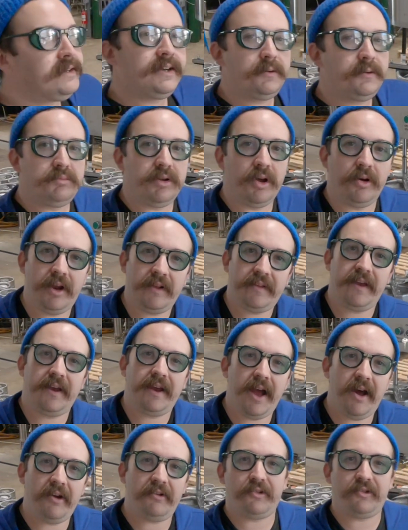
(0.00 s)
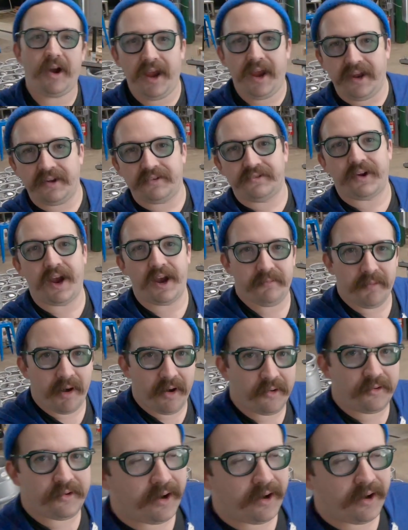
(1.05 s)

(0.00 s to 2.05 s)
We're blowing that thing out, drain mode,